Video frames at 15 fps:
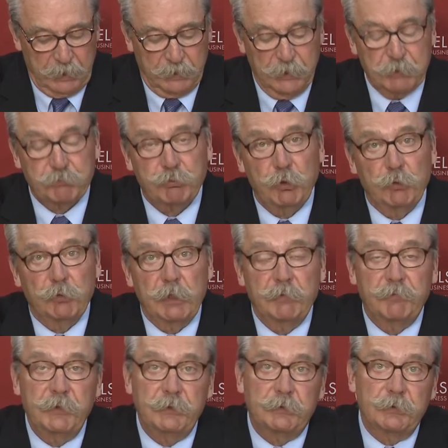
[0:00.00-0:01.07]
This
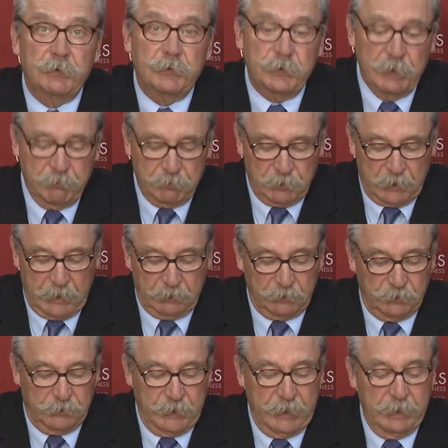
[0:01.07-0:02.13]
program features several
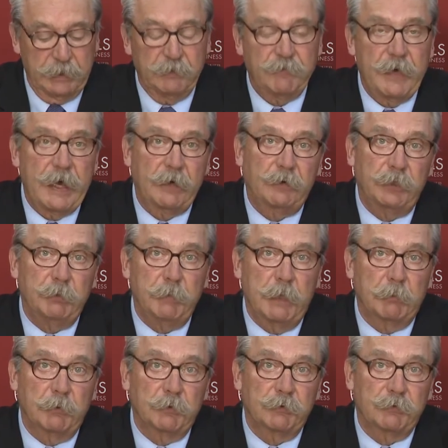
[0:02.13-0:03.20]
outstanding faculty
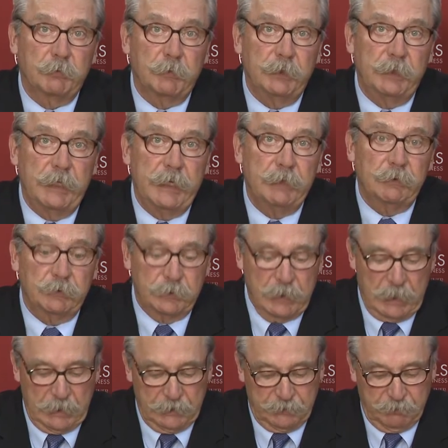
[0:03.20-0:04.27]
members from the Daniels
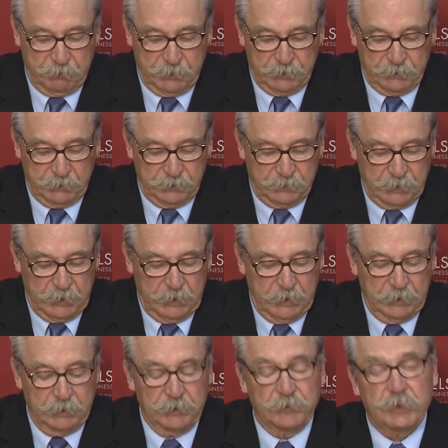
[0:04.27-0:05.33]
College of Business
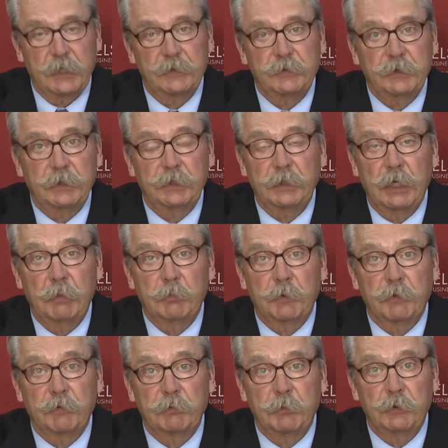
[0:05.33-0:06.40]
discussing a
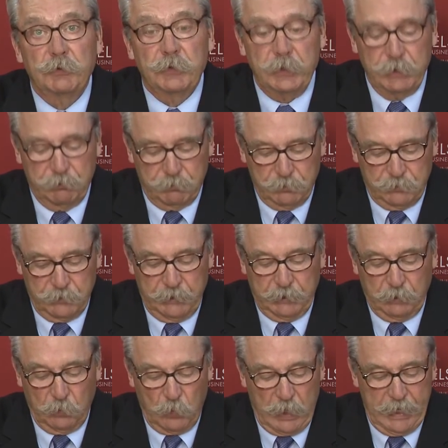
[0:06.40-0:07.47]
number of the most
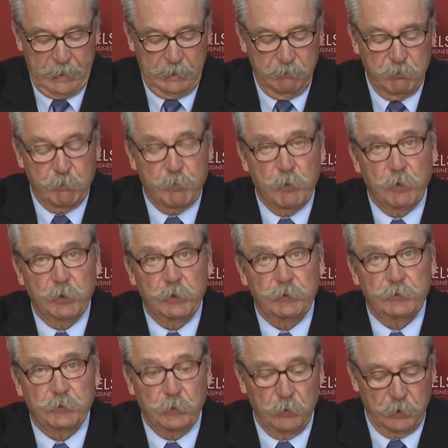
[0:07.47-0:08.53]
interesting and widely reported
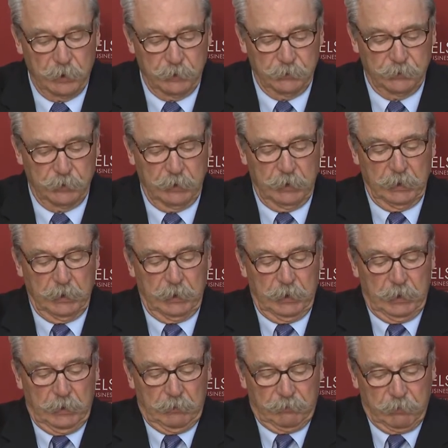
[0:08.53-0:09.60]
stories
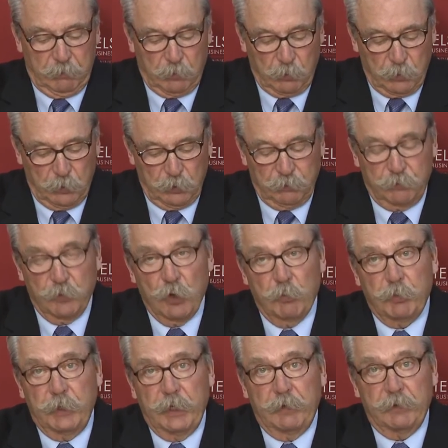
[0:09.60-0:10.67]
from the world of
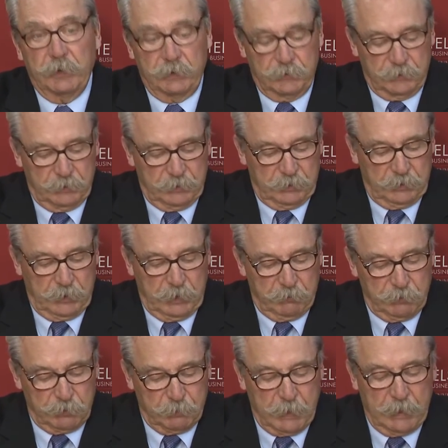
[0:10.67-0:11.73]
corporate ethics and
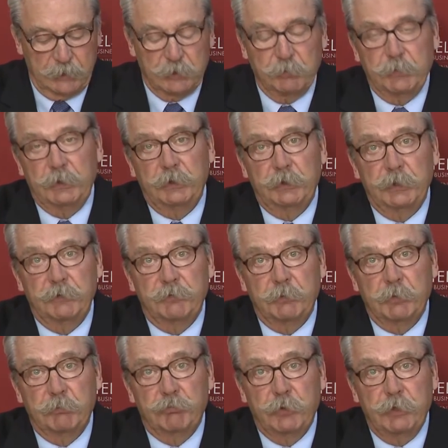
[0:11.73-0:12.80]
responsibility
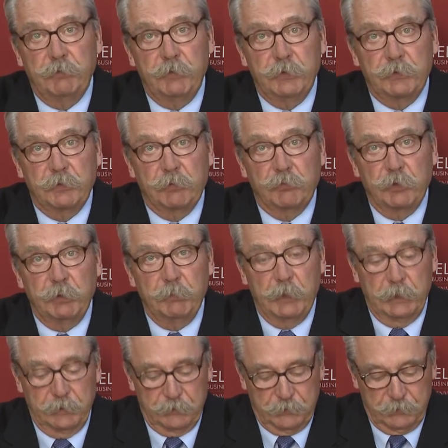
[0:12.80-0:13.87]
from the previous 3
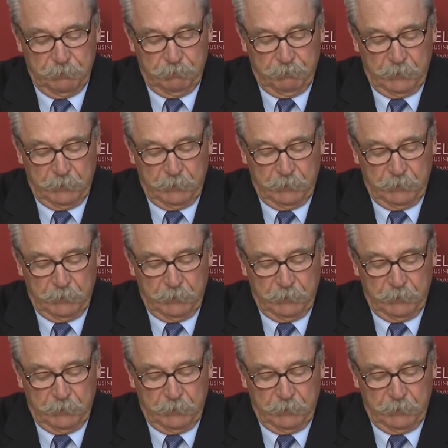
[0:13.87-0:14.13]
months.